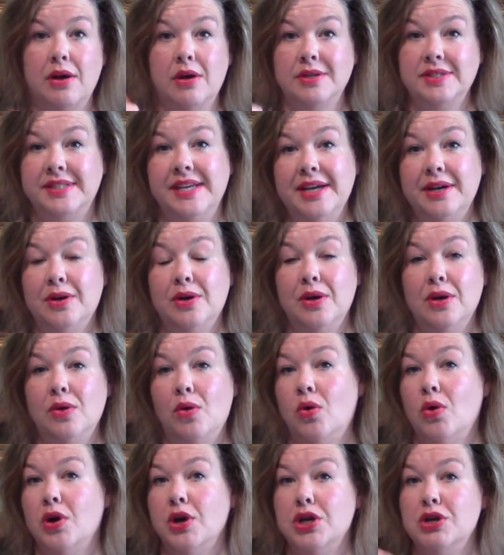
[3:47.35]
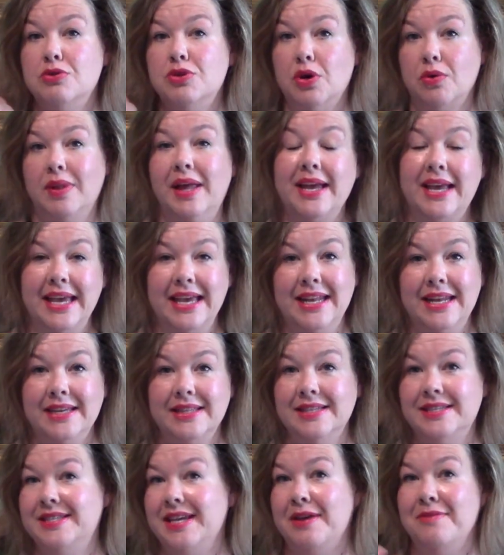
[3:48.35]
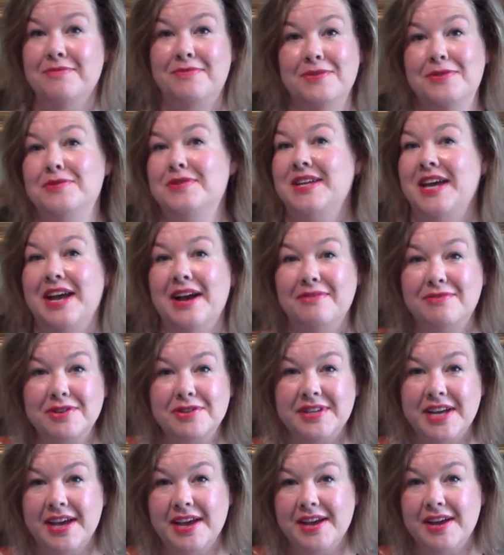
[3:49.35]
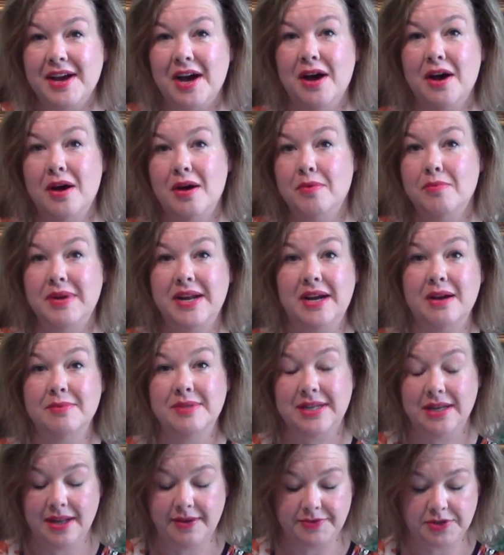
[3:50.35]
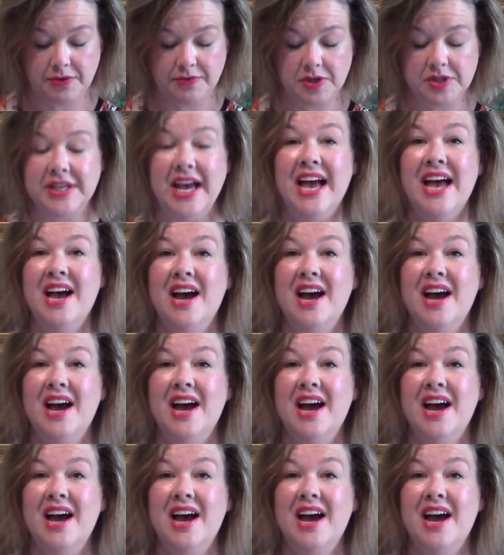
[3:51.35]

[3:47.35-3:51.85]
are single or you don't like eating the same food day after day when it comes to leftovers.